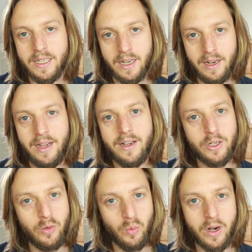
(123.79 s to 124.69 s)
to link
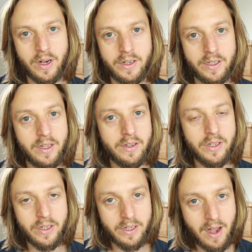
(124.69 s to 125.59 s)
to words that
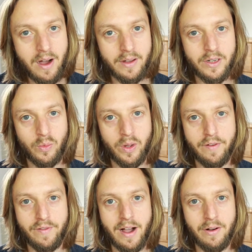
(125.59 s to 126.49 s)
start with
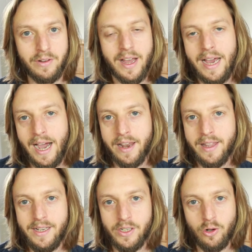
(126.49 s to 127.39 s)
a vowel, and
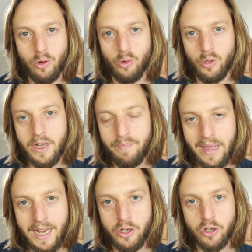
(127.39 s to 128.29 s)
these are called
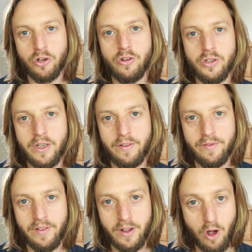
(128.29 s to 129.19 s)

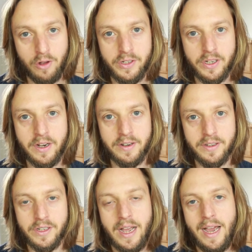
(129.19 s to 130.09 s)
intrusive
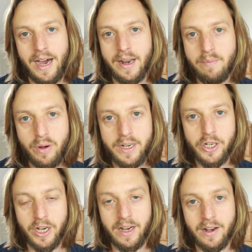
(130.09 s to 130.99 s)
consonants, and in
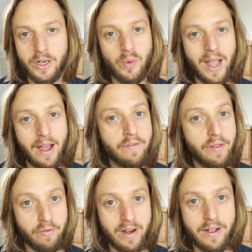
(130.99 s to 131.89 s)
British English we have
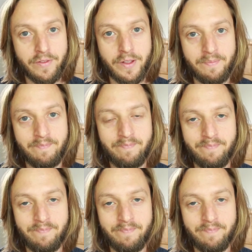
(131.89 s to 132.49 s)
3 of them.